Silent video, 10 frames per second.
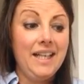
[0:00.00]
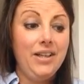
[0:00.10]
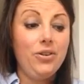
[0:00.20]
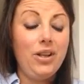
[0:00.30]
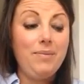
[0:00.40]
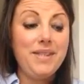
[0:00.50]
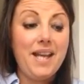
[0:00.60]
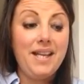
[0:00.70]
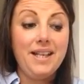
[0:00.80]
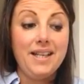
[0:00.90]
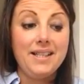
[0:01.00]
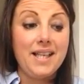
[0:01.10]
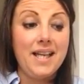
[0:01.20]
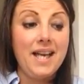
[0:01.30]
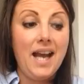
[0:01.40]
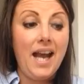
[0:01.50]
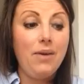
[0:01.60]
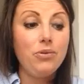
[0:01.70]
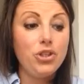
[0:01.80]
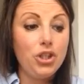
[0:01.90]
And all I'm saying is,
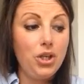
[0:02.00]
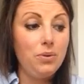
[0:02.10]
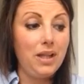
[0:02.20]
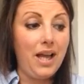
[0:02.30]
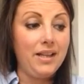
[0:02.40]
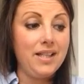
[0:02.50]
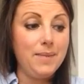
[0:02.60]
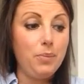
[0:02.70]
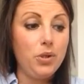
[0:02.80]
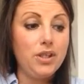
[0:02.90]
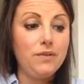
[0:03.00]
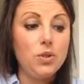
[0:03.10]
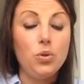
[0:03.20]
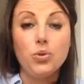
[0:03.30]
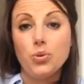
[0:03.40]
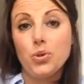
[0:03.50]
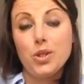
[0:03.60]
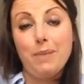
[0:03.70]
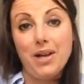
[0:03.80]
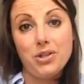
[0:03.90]
how would you like this bucket of sawdust
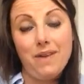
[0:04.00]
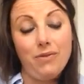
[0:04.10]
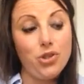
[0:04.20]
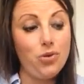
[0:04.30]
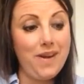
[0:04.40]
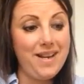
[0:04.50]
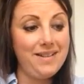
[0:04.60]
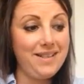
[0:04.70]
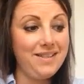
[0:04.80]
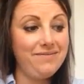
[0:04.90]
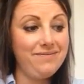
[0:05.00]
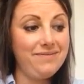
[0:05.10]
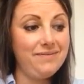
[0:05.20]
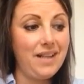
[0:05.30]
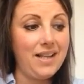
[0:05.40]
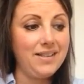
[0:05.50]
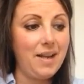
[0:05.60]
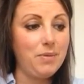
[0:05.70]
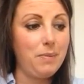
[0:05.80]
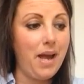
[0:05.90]
smacked around your ears? I
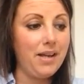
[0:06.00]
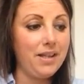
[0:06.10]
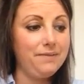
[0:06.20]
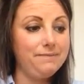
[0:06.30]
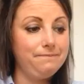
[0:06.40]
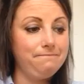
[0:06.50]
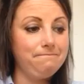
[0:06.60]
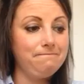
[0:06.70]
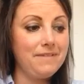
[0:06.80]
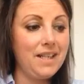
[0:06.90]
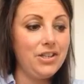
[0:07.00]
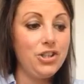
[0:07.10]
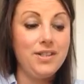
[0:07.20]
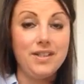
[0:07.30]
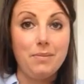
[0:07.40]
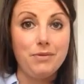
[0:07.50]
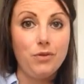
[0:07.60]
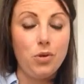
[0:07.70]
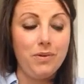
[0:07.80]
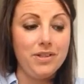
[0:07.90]
stepped back. She stepped
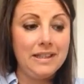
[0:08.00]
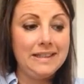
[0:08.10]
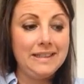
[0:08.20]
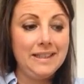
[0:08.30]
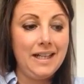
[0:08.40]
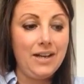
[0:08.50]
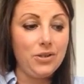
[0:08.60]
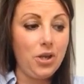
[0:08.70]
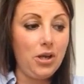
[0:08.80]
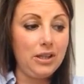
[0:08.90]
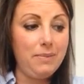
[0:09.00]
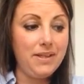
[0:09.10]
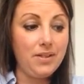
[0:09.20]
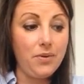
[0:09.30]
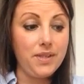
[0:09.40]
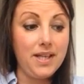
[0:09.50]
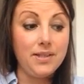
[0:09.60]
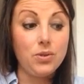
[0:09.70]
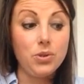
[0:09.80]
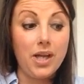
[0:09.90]
forward. I could hardly miss those
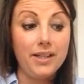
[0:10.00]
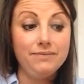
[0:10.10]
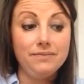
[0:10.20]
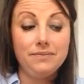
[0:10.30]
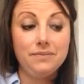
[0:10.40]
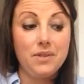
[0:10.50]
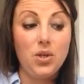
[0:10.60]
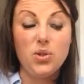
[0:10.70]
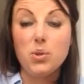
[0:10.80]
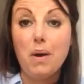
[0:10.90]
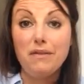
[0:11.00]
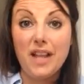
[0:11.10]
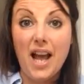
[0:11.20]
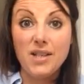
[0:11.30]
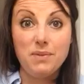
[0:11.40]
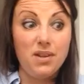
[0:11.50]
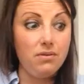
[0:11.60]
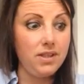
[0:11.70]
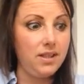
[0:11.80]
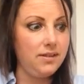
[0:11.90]
ears, could I? You could swat flies with
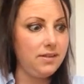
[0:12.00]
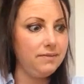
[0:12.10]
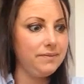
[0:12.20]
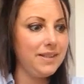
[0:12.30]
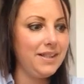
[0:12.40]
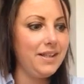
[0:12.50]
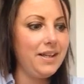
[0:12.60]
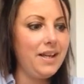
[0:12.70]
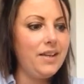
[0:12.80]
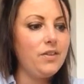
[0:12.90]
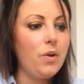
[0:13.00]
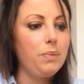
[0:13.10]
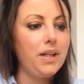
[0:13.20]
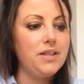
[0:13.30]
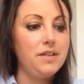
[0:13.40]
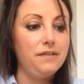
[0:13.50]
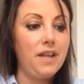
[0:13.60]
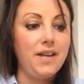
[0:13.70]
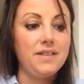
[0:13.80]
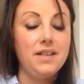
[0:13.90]
those ears. There are plenty of
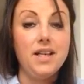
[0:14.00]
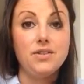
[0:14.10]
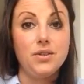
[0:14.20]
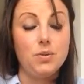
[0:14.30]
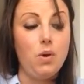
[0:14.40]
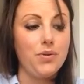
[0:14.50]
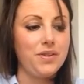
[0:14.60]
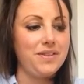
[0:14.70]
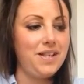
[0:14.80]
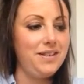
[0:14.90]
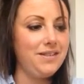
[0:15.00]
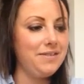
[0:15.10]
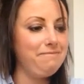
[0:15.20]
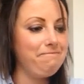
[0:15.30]
flies in here to swat, I teased.